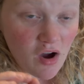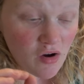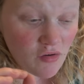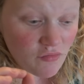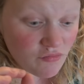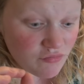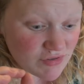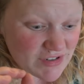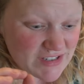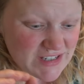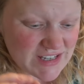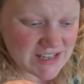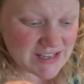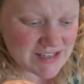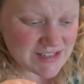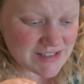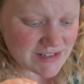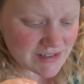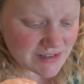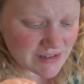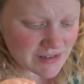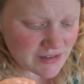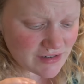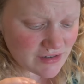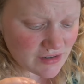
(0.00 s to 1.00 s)

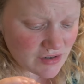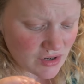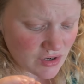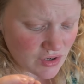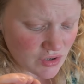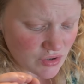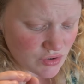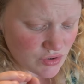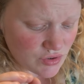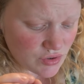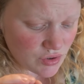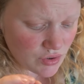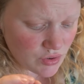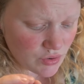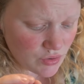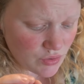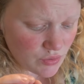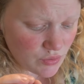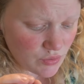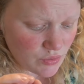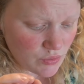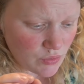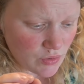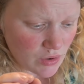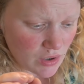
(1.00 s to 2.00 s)
resistant
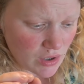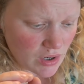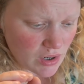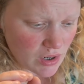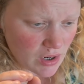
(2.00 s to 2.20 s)
to